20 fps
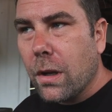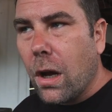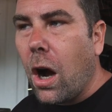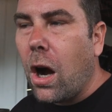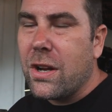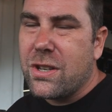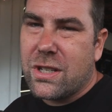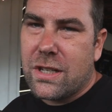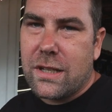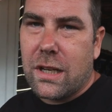
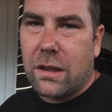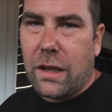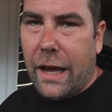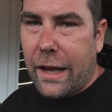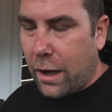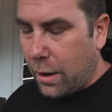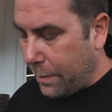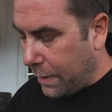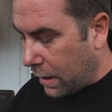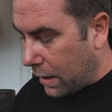Oh, it's just a
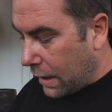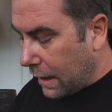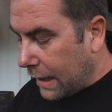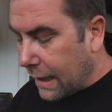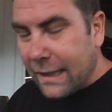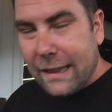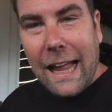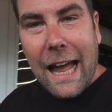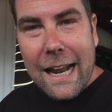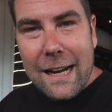lighter beer,
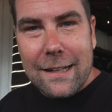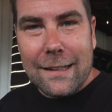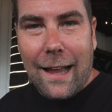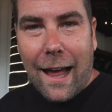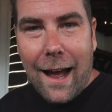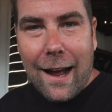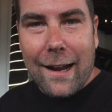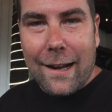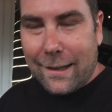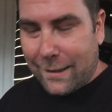a lighter
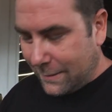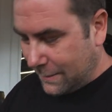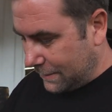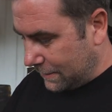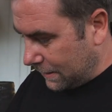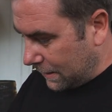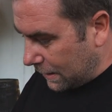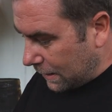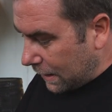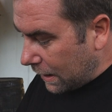lager,
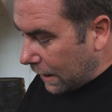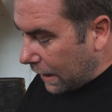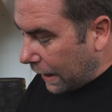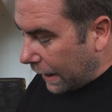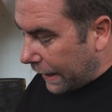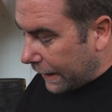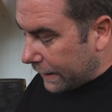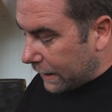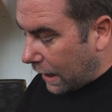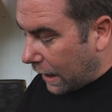
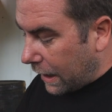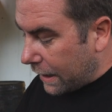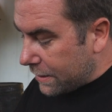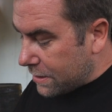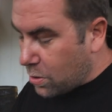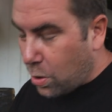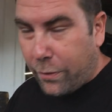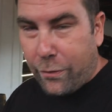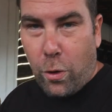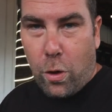and uh,
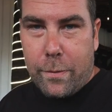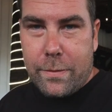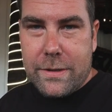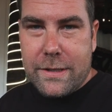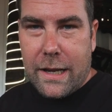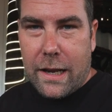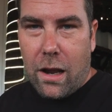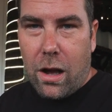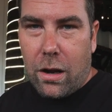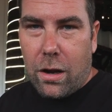so four
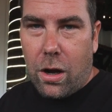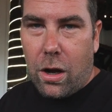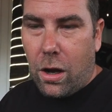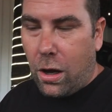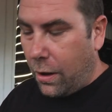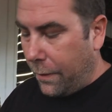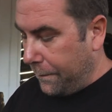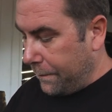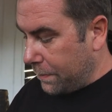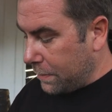percent
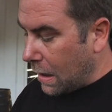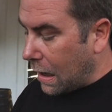alcohol.